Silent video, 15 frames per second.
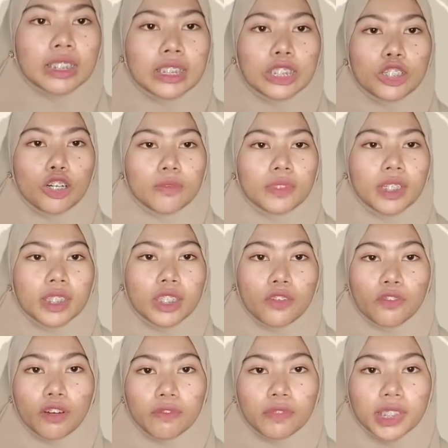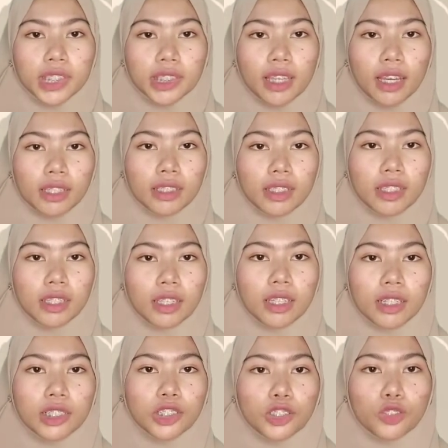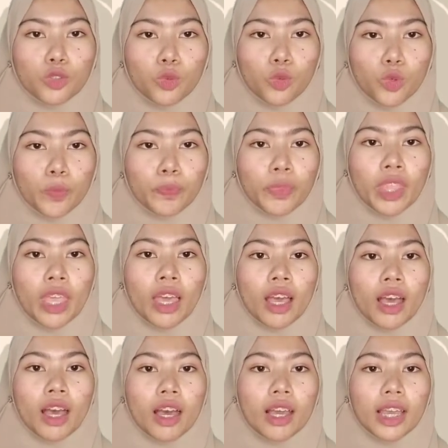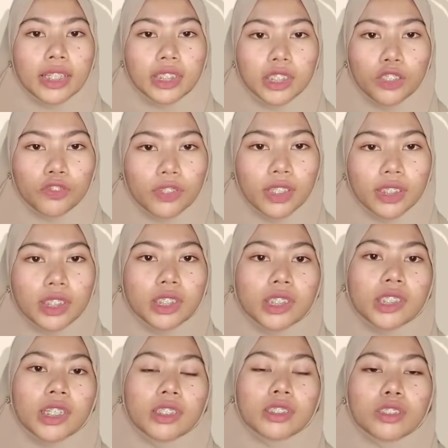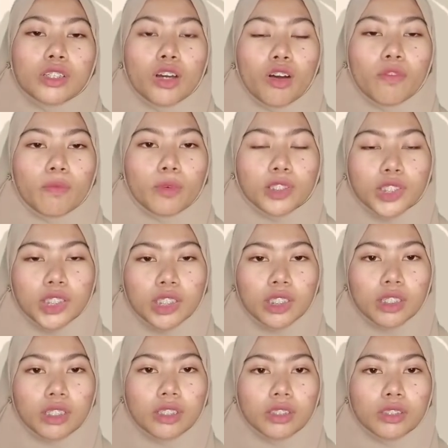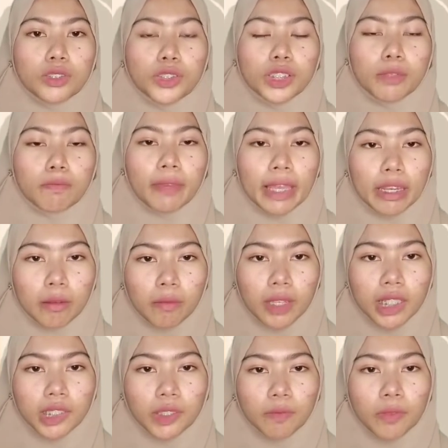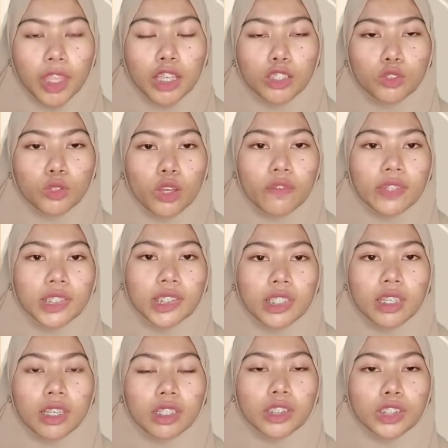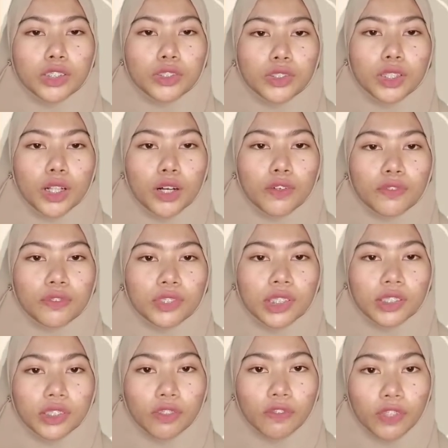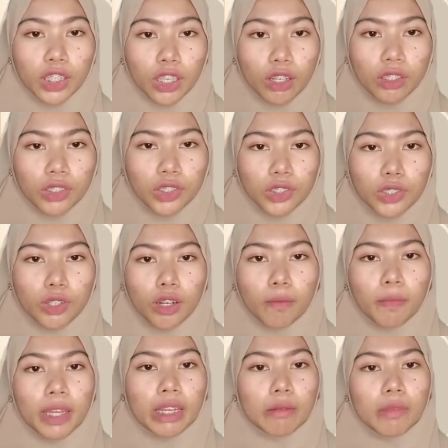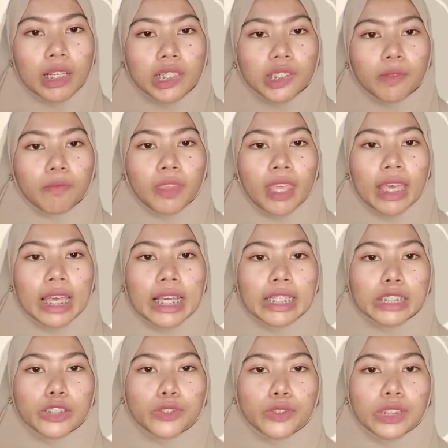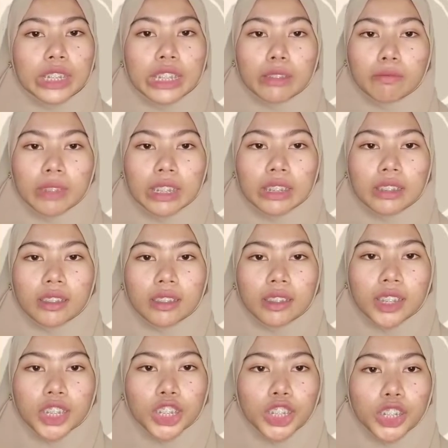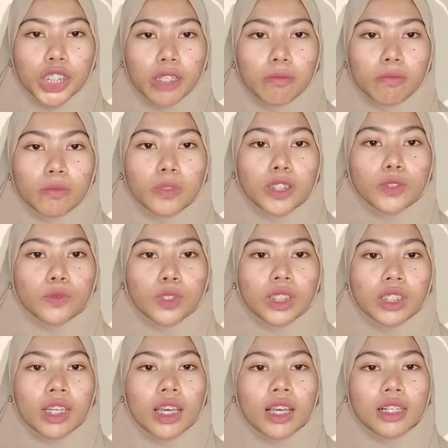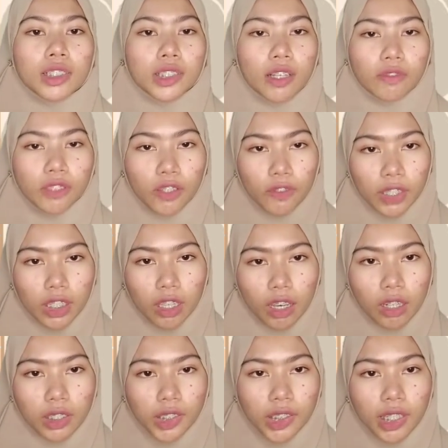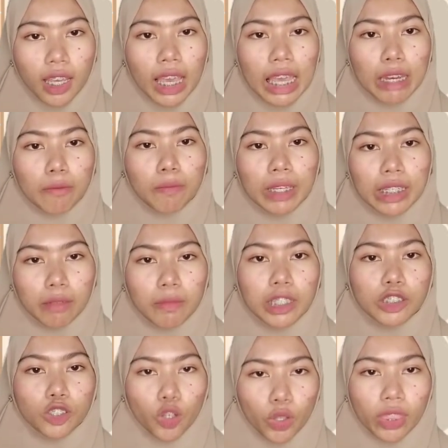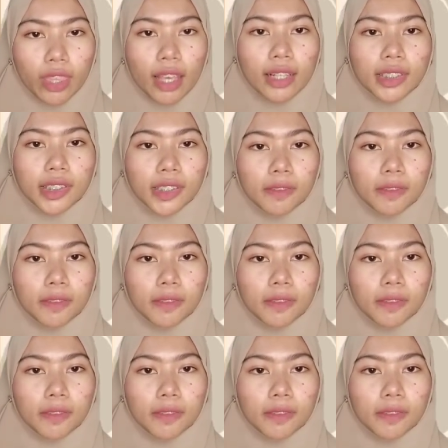The objective of this study is to identify the standard of procedure during pandemics, to investigate the role of self-service kiosks during pandemics, and to determine the relationship between self-service kiosks and pandemic's context.